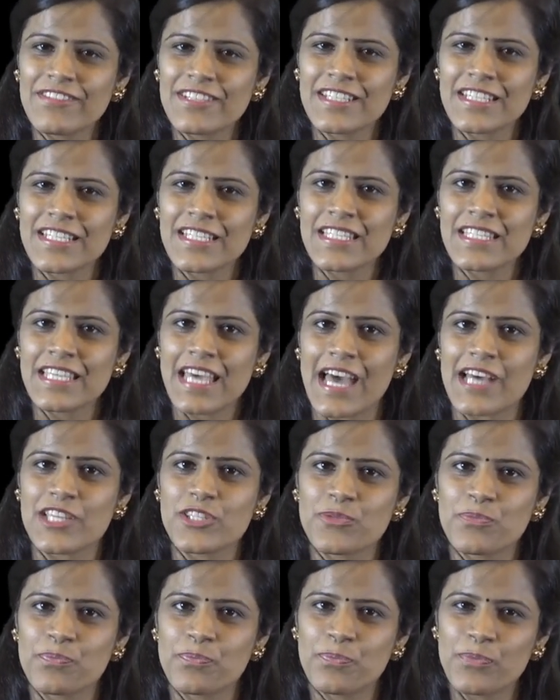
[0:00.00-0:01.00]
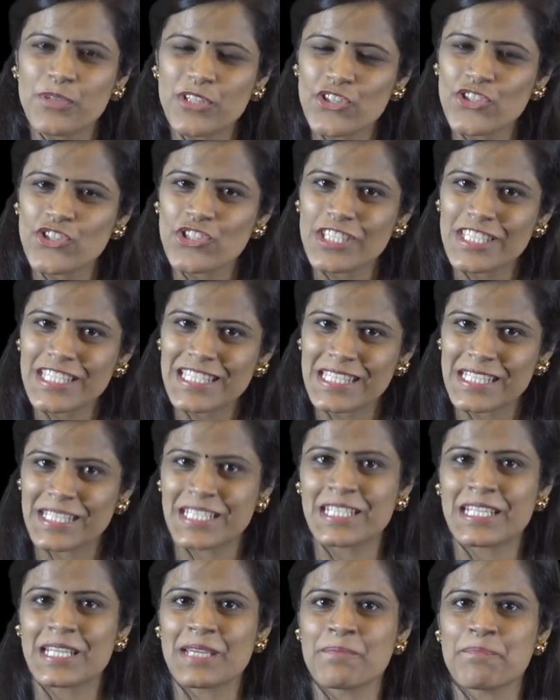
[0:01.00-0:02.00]
Evidence has precious
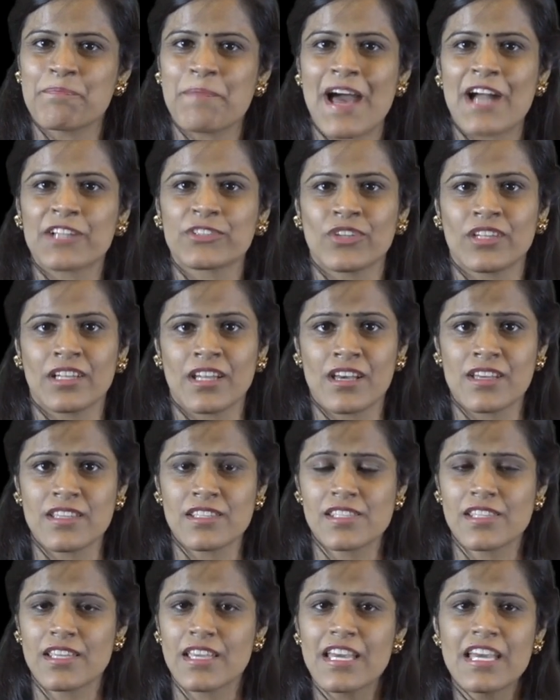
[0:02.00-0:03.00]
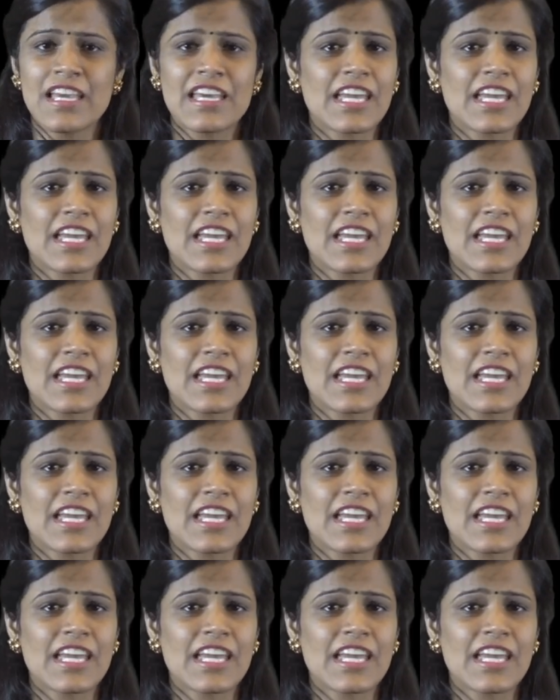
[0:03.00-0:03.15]
little impact on us